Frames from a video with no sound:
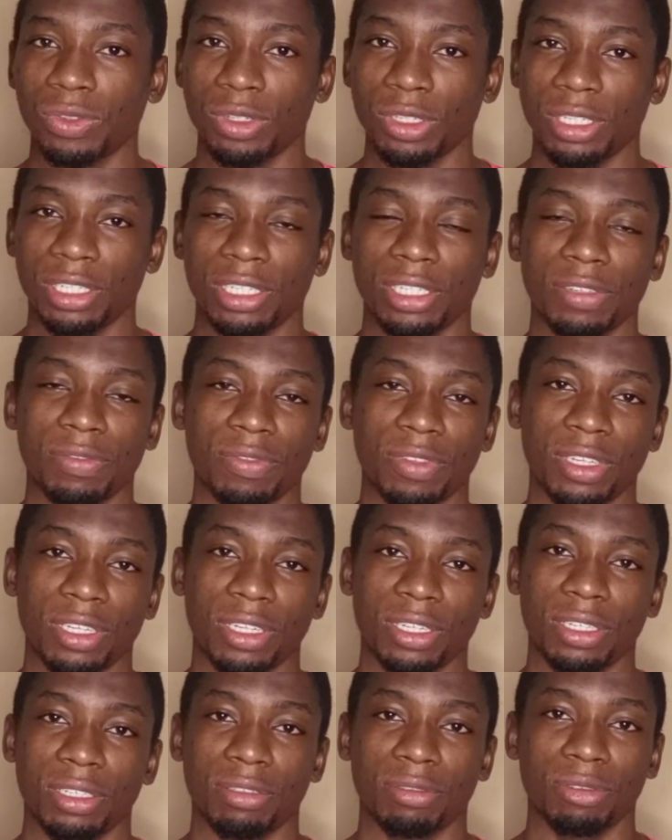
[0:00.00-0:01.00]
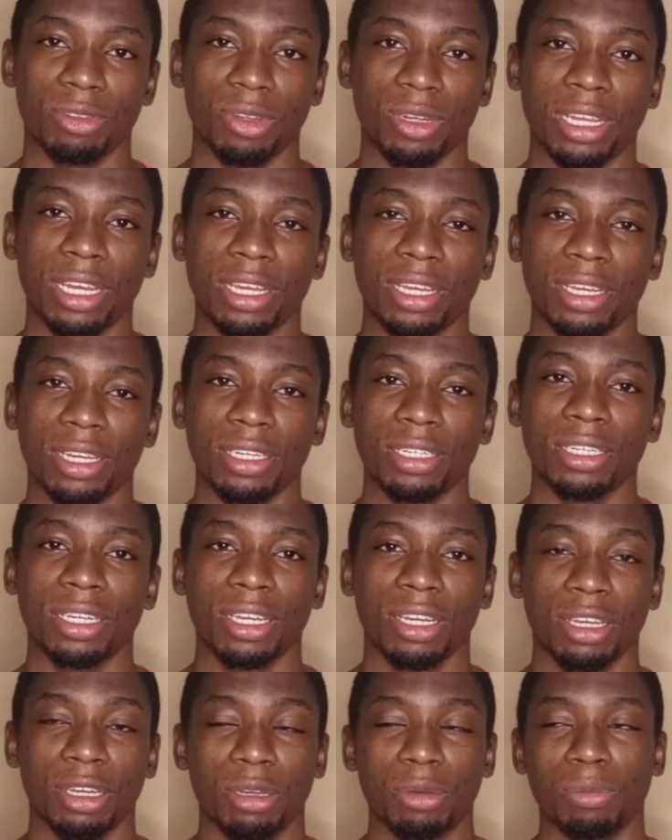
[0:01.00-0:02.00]
receive the dollar card.
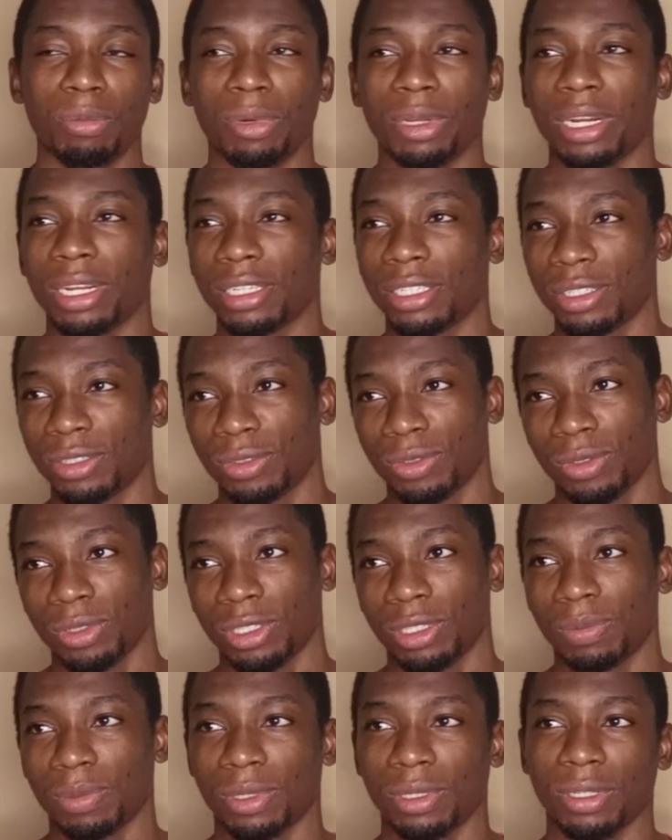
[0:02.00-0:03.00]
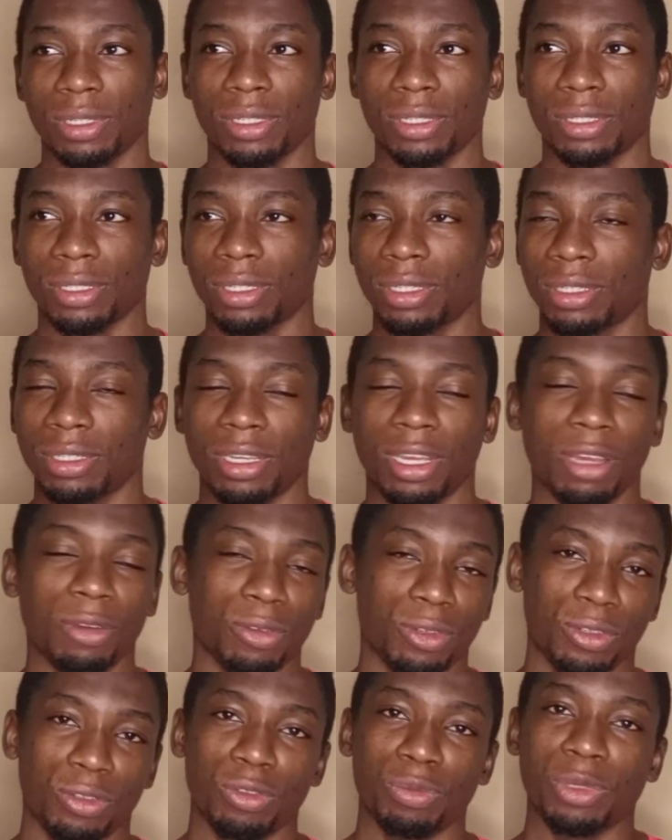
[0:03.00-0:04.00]
But I didn't do it because I
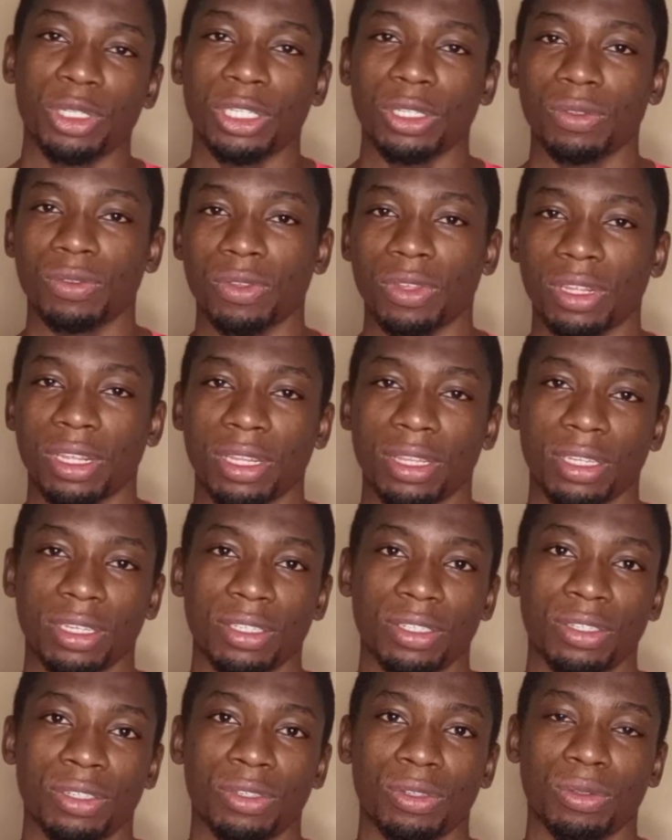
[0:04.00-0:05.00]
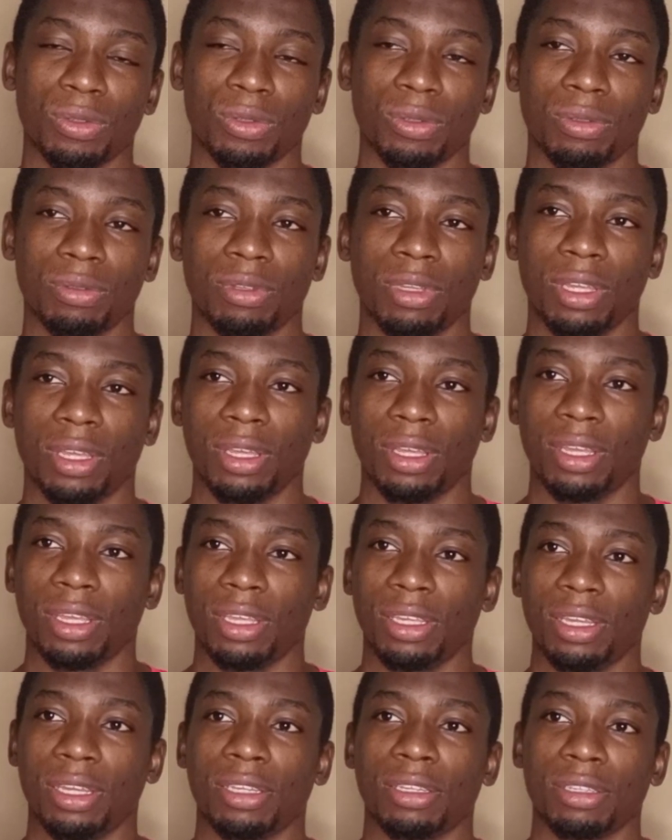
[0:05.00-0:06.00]
was too busy with other things. So
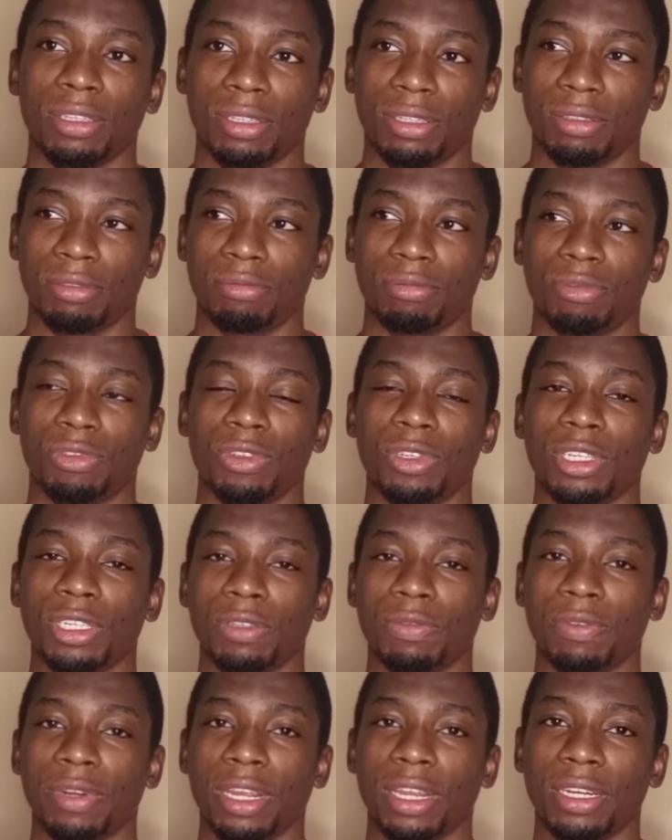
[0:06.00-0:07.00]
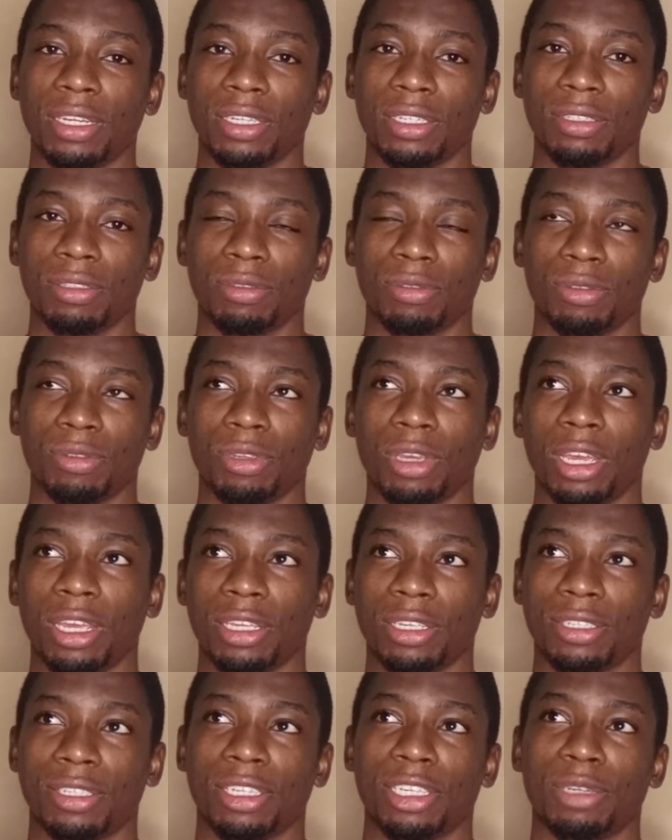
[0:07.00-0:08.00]
yeah, today is Friday, so
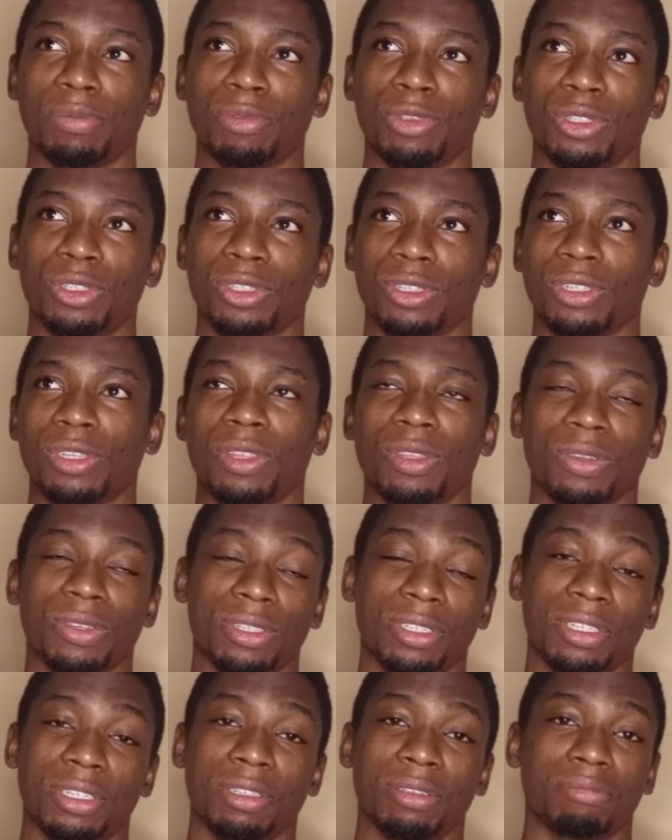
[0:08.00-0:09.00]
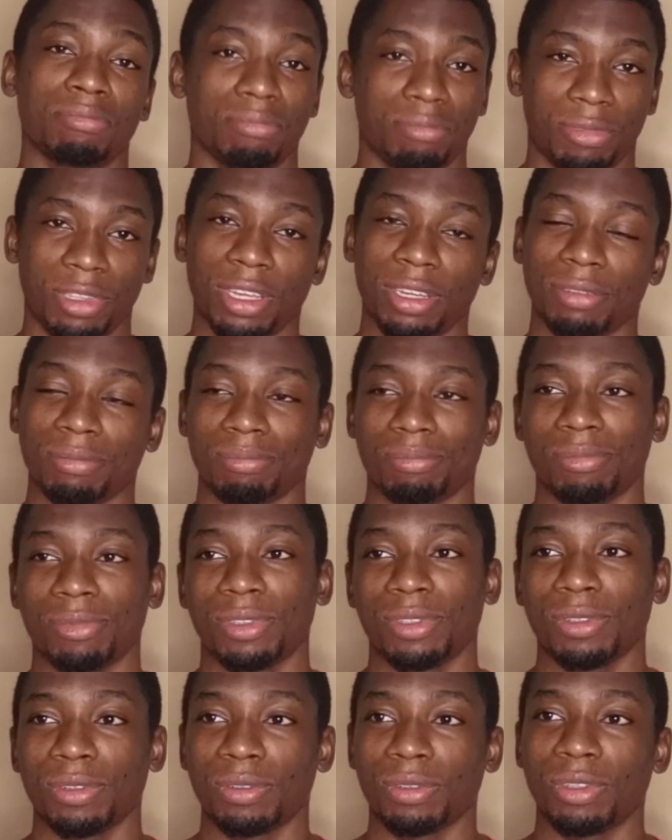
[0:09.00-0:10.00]
I skipped just Thursday. Yeah,
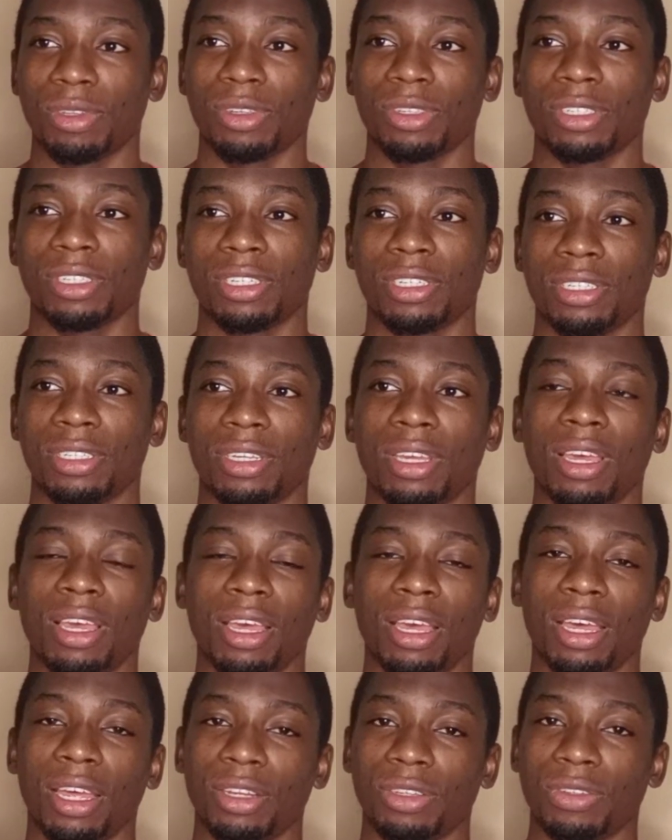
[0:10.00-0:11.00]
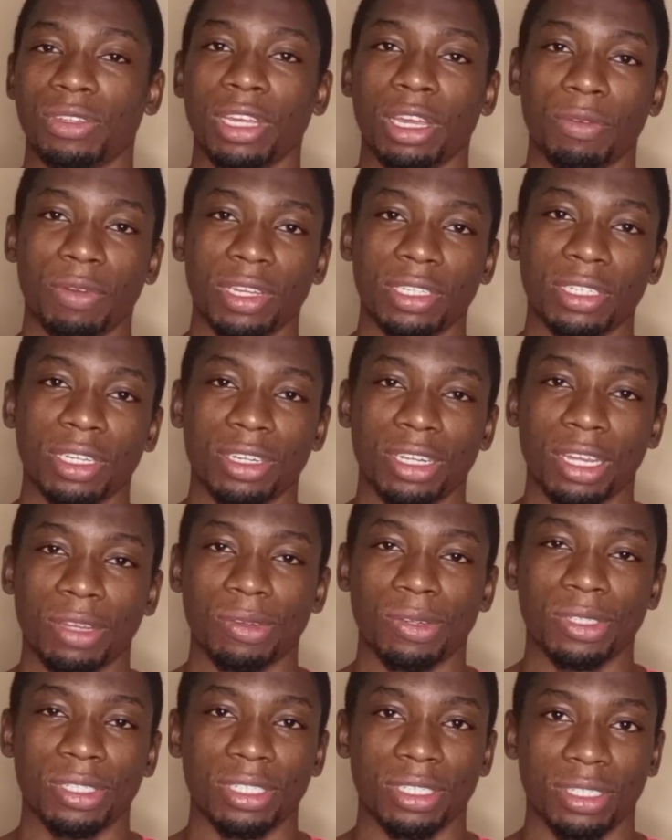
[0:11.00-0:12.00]
so Thursday, and today I went and I got